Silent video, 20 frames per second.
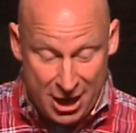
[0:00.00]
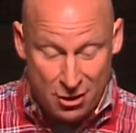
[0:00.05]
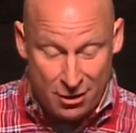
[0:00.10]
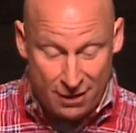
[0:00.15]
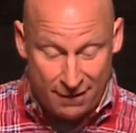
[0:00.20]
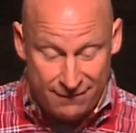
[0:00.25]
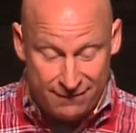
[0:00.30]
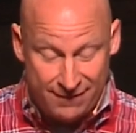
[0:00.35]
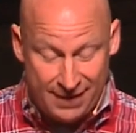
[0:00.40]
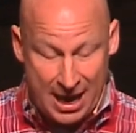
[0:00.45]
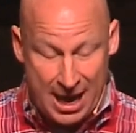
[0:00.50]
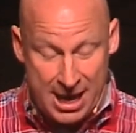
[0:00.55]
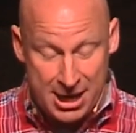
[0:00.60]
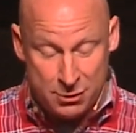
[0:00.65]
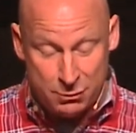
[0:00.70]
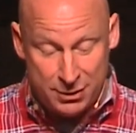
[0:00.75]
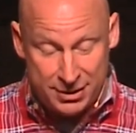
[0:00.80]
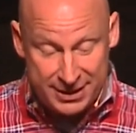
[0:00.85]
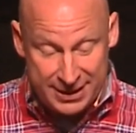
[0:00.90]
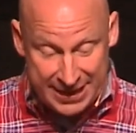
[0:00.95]
are
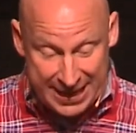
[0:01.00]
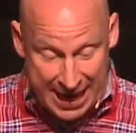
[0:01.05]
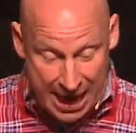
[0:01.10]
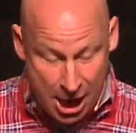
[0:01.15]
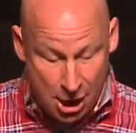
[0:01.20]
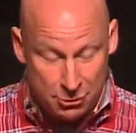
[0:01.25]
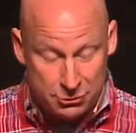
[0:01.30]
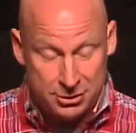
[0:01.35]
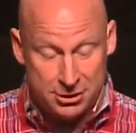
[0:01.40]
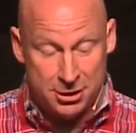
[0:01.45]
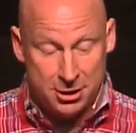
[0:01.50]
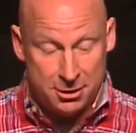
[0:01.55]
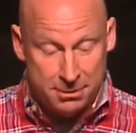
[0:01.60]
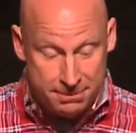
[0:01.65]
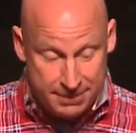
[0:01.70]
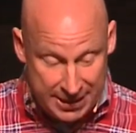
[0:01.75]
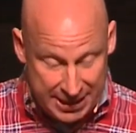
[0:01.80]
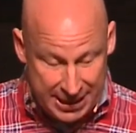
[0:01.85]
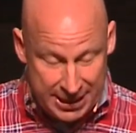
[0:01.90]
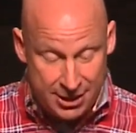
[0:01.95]
fine with the
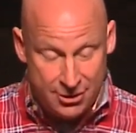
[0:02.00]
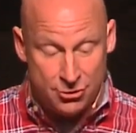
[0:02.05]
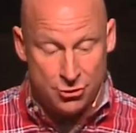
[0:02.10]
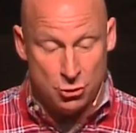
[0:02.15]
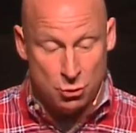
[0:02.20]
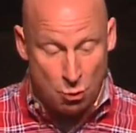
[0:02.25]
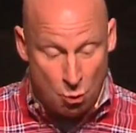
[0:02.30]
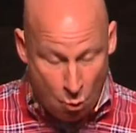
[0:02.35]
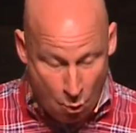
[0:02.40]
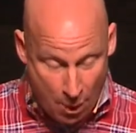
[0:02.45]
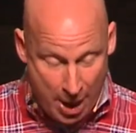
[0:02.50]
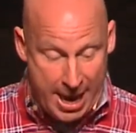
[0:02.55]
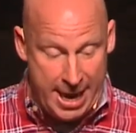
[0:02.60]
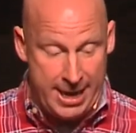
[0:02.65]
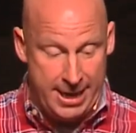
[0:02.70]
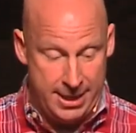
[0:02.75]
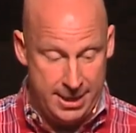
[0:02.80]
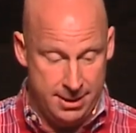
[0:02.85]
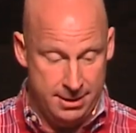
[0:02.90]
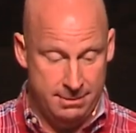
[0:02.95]
outcome either
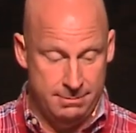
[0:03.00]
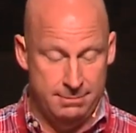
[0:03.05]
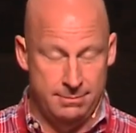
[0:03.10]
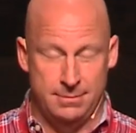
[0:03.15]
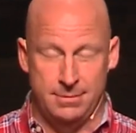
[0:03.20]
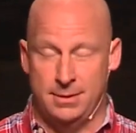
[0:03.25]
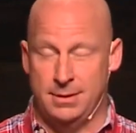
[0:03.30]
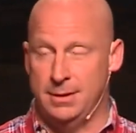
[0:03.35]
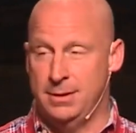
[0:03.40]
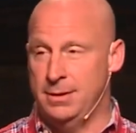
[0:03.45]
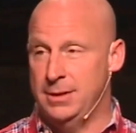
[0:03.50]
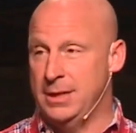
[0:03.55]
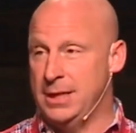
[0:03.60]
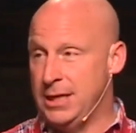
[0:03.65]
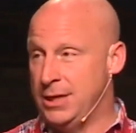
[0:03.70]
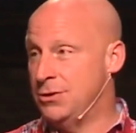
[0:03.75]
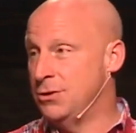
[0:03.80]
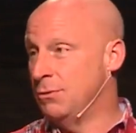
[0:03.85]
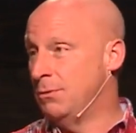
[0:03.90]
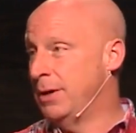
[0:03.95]
way.
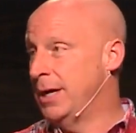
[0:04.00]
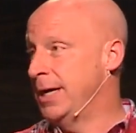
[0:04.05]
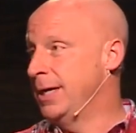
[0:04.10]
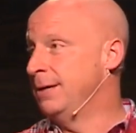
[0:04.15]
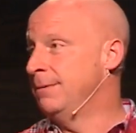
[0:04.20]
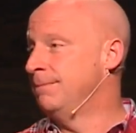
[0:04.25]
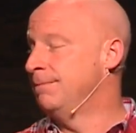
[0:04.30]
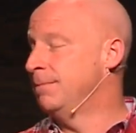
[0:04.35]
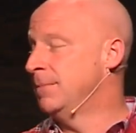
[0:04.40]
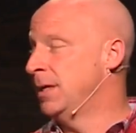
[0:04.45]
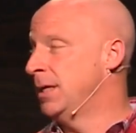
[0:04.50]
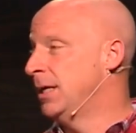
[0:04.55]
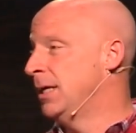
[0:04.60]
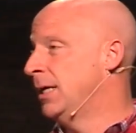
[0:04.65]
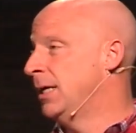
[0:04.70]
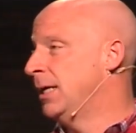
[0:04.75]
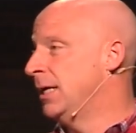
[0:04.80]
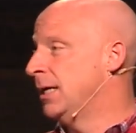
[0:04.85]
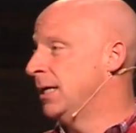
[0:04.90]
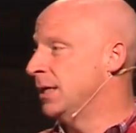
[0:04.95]
Either way.
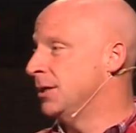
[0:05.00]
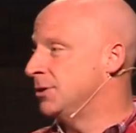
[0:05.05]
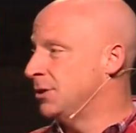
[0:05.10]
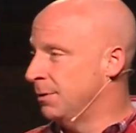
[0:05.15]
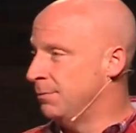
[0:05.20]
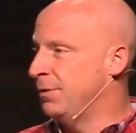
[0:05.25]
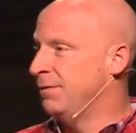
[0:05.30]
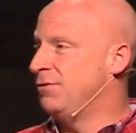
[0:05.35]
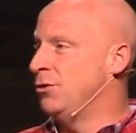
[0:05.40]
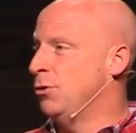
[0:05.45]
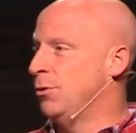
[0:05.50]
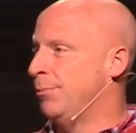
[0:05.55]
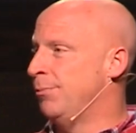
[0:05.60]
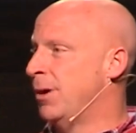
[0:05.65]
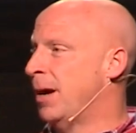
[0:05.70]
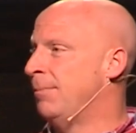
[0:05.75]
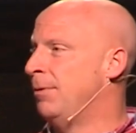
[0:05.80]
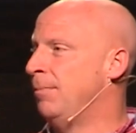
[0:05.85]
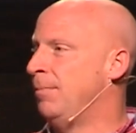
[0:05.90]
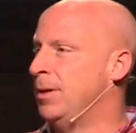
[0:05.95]
Now, some of you are
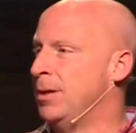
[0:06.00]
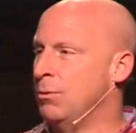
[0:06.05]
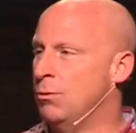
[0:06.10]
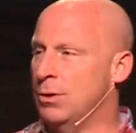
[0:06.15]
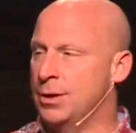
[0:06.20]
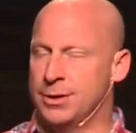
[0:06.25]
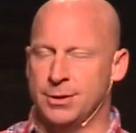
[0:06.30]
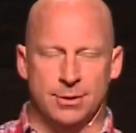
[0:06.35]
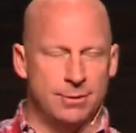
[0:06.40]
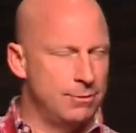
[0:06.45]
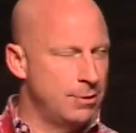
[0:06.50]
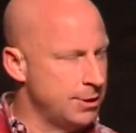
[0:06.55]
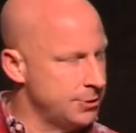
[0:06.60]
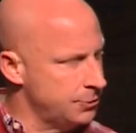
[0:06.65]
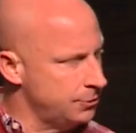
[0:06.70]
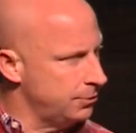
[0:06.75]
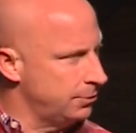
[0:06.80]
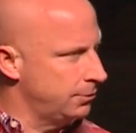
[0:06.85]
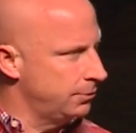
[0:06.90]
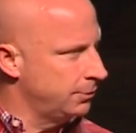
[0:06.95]
probably wondering,
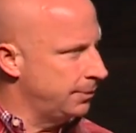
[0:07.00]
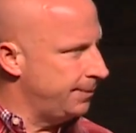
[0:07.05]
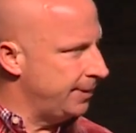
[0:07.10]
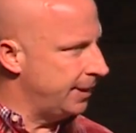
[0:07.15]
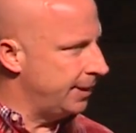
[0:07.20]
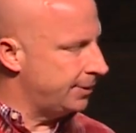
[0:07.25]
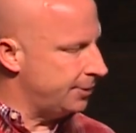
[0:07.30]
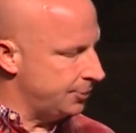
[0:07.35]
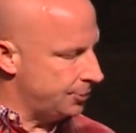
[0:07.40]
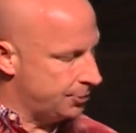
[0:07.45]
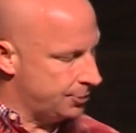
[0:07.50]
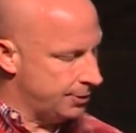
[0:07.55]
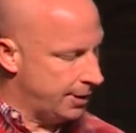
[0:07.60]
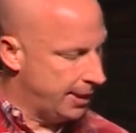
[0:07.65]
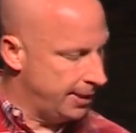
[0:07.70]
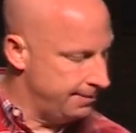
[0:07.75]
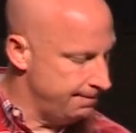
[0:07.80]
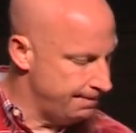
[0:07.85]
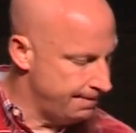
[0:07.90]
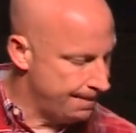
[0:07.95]
Russell, let me get this
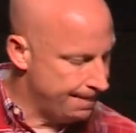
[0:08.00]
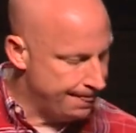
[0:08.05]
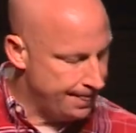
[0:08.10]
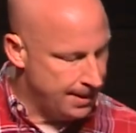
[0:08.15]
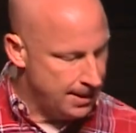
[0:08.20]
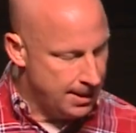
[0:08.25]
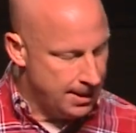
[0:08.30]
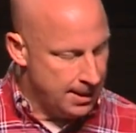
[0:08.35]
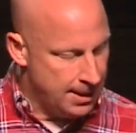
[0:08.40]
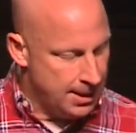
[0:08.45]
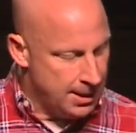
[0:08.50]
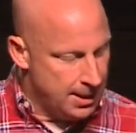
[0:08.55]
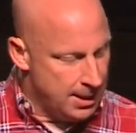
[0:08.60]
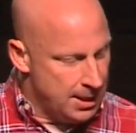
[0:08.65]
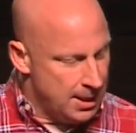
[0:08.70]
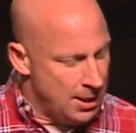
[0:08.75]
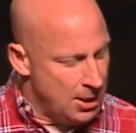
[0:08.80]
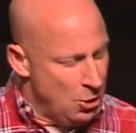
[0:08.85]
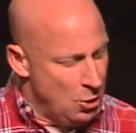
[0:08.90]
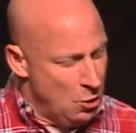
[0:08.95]
straight.
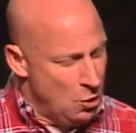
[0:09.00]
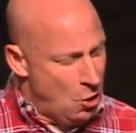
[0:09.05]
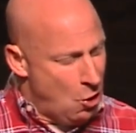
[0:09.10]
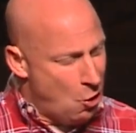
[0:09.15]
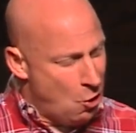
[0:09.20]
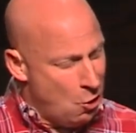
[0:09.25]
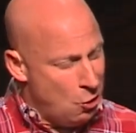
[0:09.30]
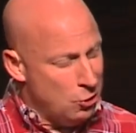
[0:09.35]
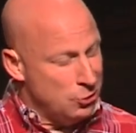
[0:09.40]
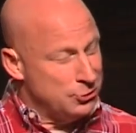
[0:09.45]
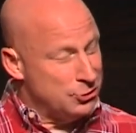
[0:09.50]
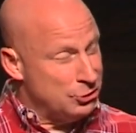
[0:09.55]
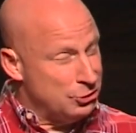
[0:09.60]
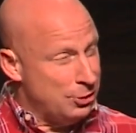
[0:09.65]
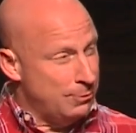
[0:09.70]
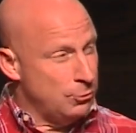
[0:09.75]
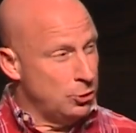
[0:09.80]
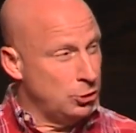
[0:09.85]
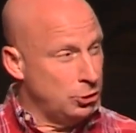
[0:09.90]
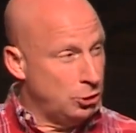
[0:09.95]
All
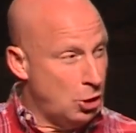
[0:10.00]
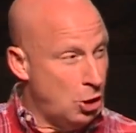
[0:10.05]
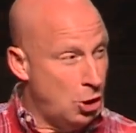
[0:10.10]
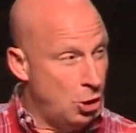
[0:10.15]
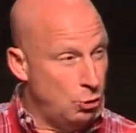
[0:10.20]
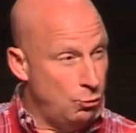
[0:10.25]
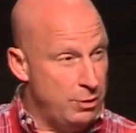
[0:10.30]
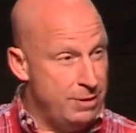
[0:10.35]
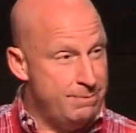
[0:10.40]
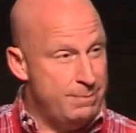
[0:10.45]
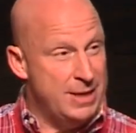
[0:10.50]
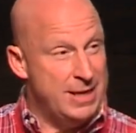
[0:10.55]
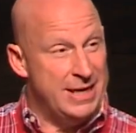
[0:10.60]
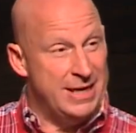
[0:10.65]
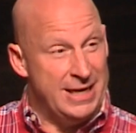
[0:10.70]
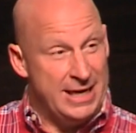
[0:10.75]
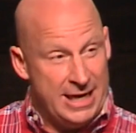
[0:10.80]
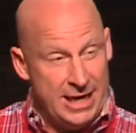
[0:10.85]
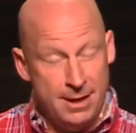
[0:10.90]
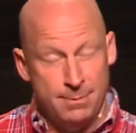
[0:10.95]
summer long, we've been
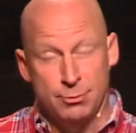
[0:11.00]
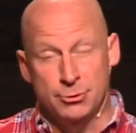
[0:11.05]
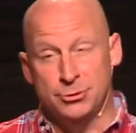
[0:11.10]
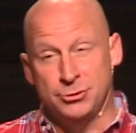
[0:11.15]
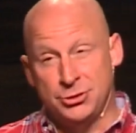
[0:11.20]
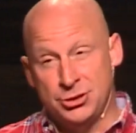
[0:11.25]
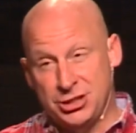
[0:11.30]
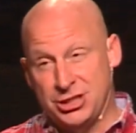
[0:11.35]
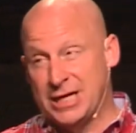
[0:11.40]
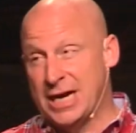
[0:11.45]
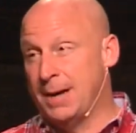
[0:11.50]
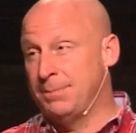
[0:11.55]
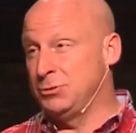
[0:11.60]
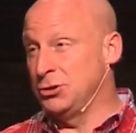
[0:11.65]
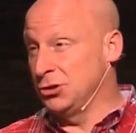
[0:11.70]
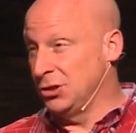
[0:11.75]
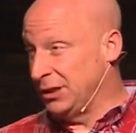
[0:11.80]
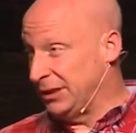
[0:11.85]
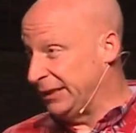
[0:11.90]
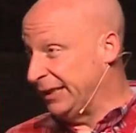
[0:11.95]
in Hebrews
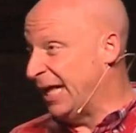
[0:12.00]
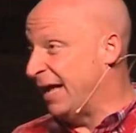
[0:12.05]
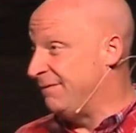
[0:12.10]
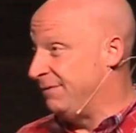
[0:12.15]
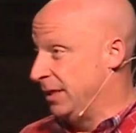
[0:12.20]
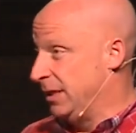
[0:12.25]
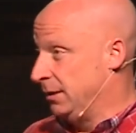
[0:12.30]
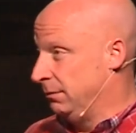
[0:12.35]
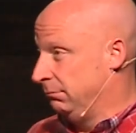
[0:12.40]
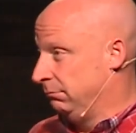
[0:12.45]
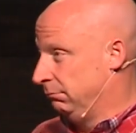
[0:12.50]
chapter 11.